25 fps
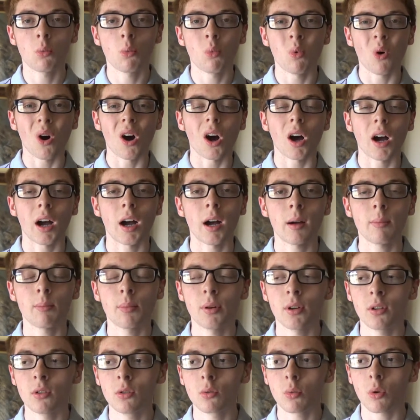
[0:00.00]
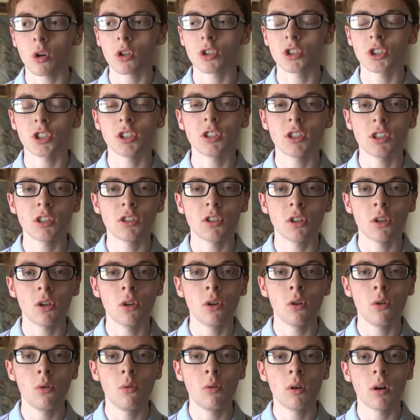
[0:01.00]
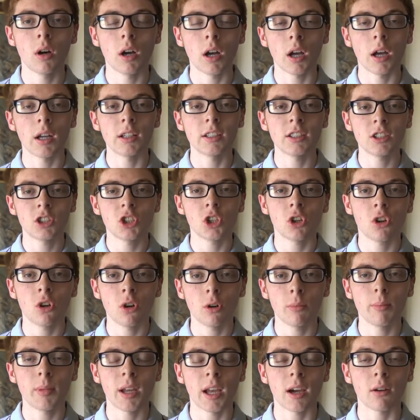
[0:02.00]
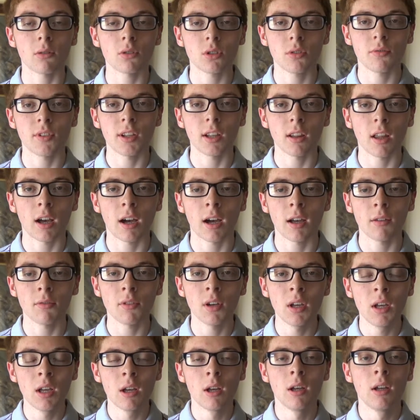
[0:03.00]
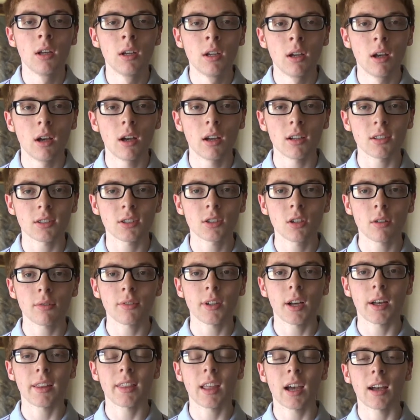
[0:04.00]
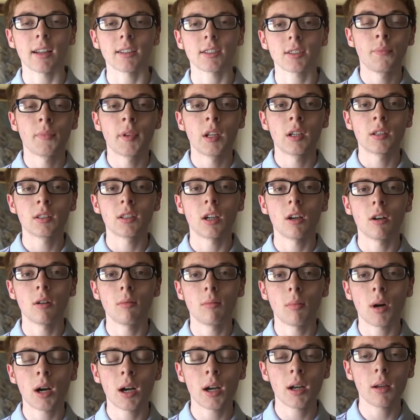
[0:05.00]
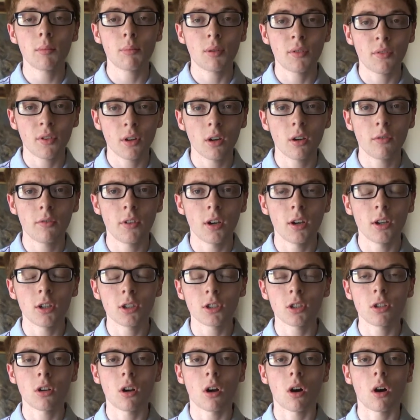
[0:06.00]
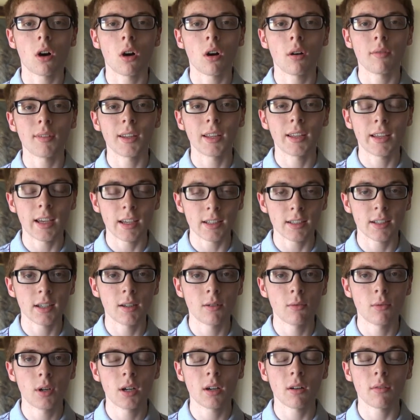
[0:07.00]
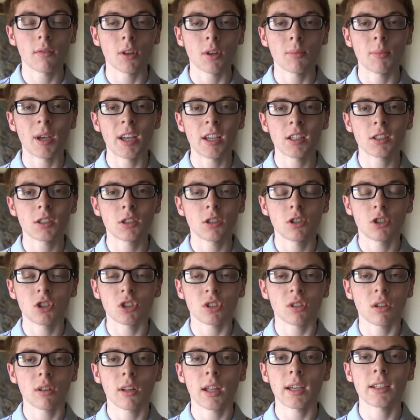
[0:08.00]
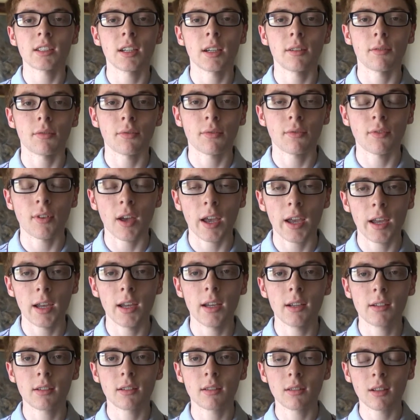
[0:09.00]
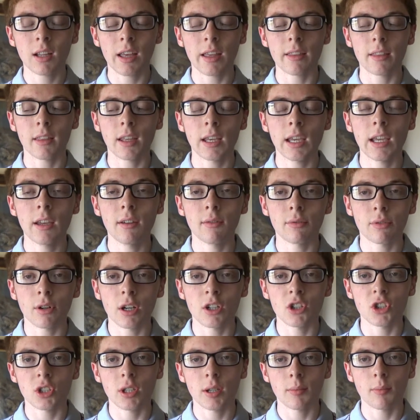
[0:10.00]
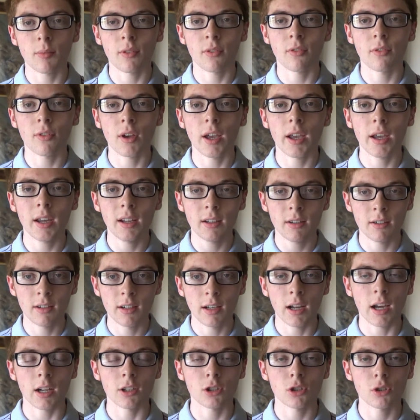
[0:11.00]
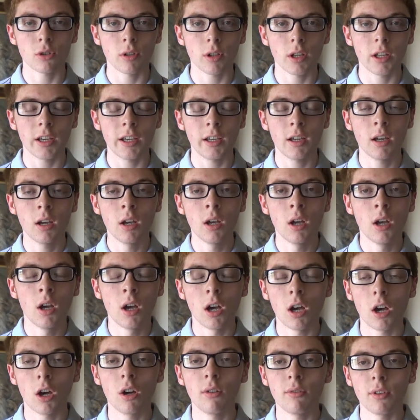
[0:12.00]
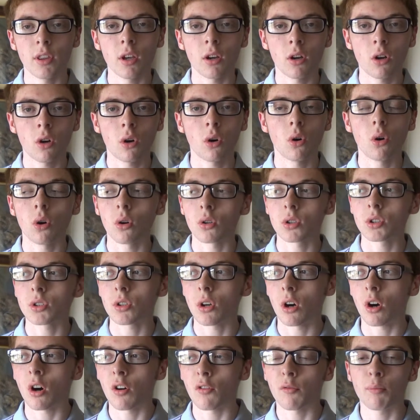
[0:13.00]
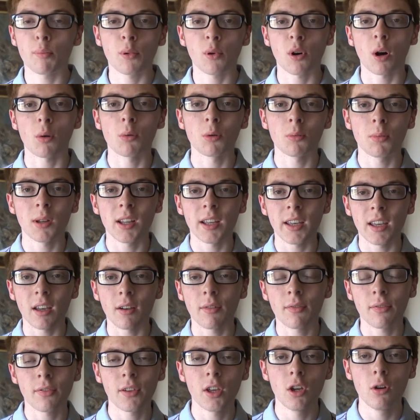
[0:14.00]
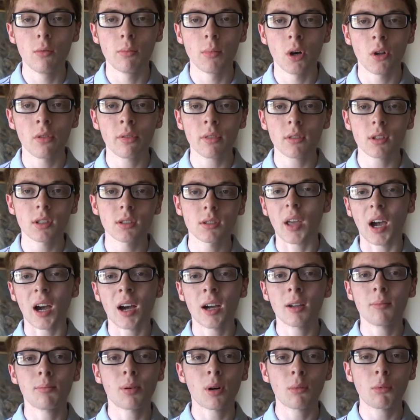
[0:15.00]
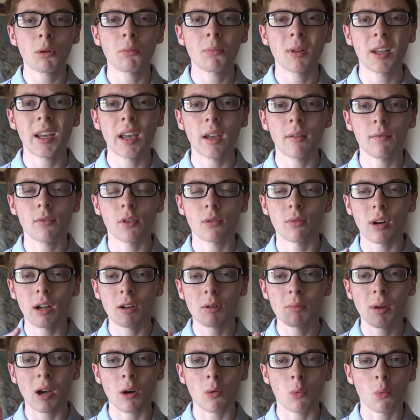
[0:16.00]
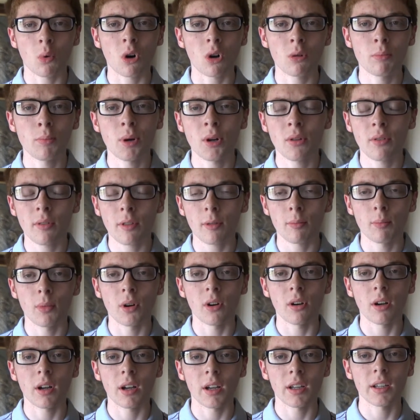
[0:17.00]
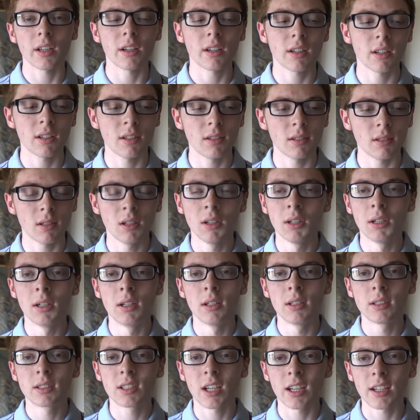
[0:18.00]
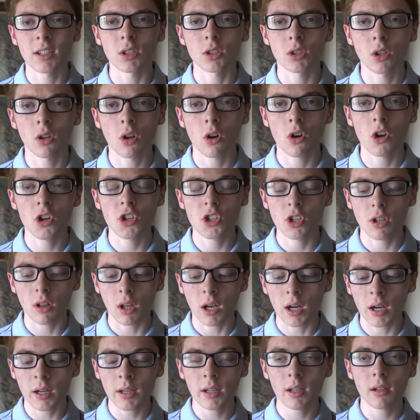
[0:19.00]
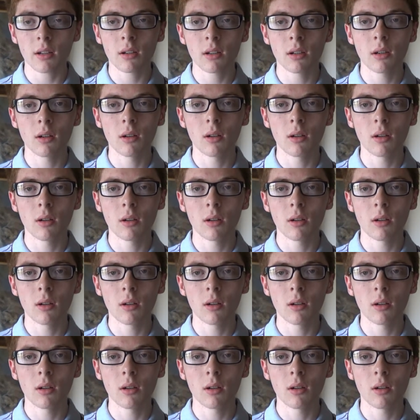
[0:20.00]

What happened? What did you do? Did you cut me out of your life? Stuff like that. So my preferred version of getting rid of them is to just let it fade, let the friendship fade naturally over the course of probably a few months. I'd probably aim for around about 1 month, but you can take as long as you like.